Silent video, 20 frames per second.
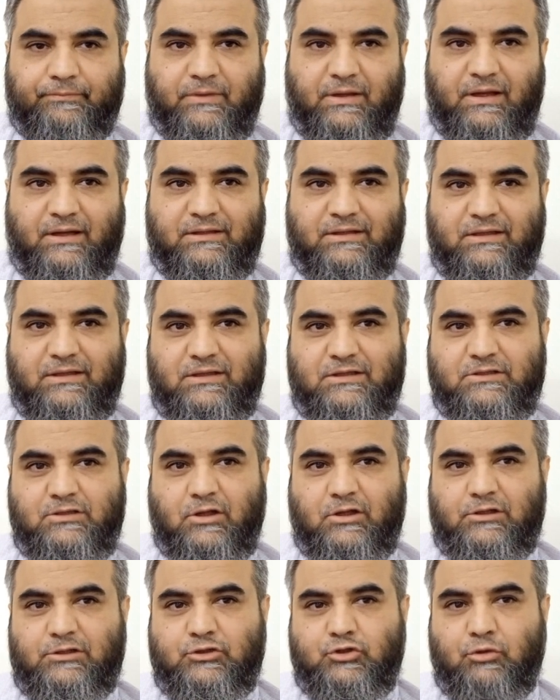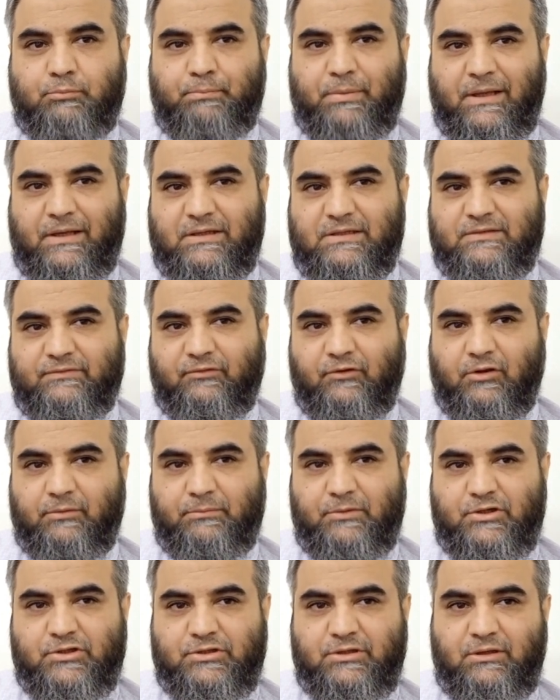And there is also pannus
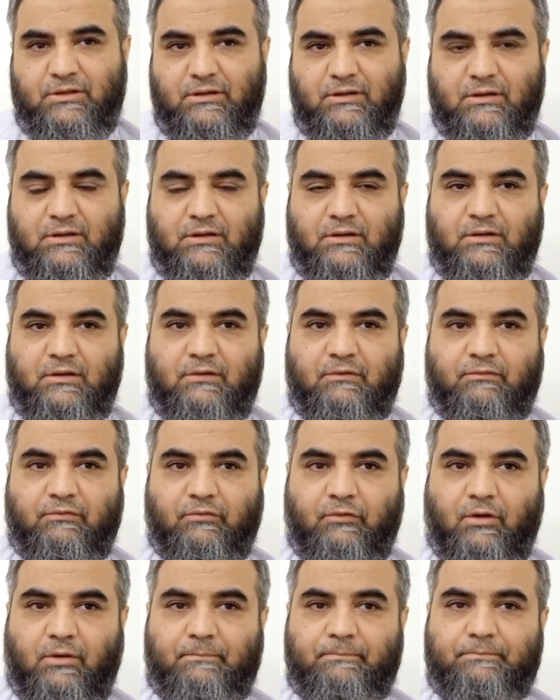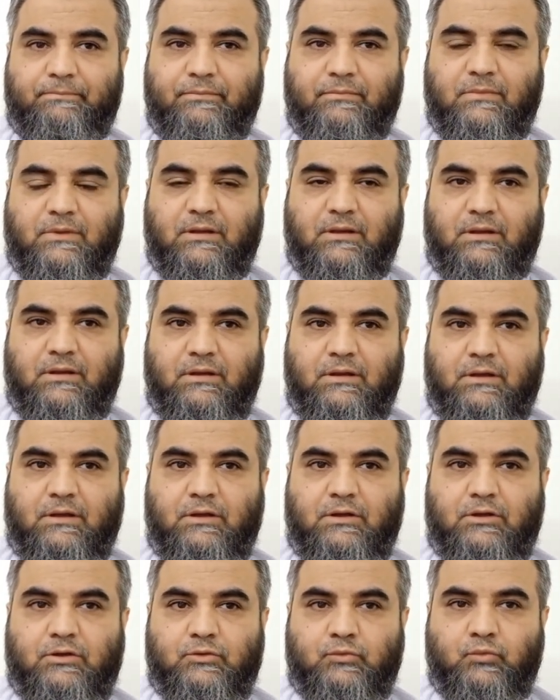formation from
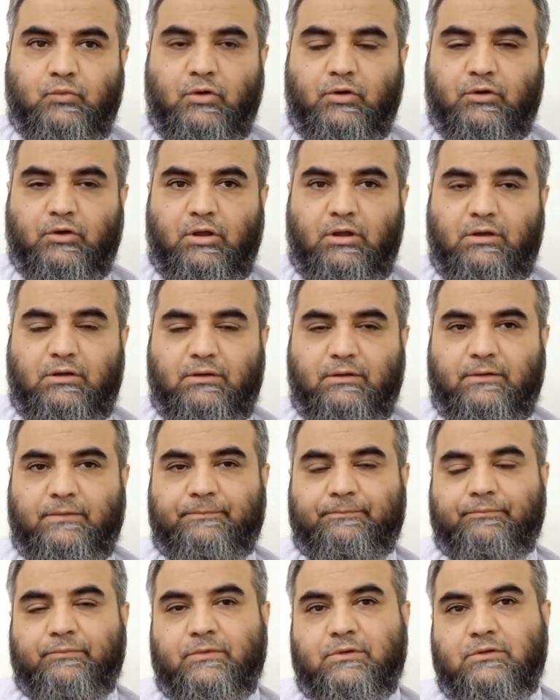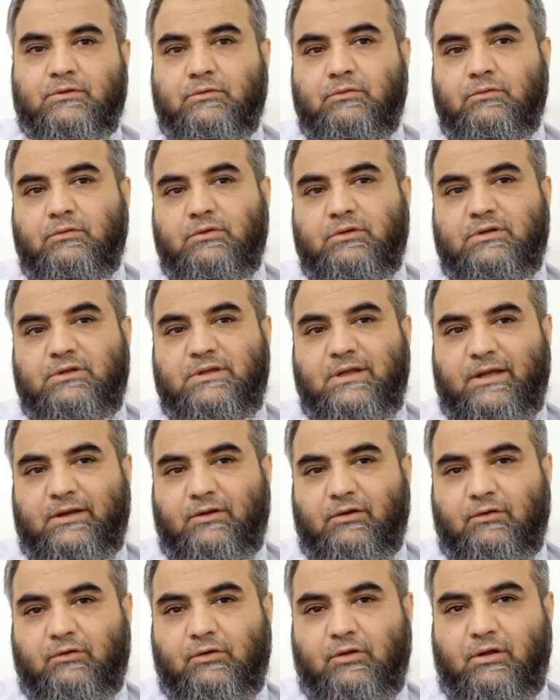2 o'clock to 10
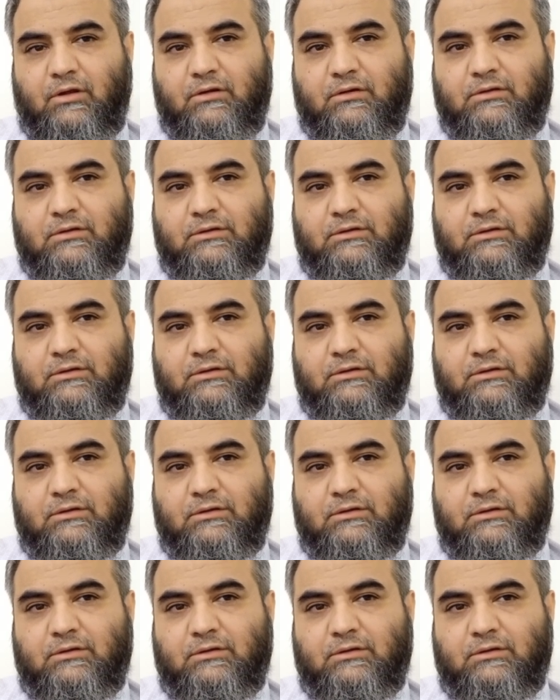o'clock.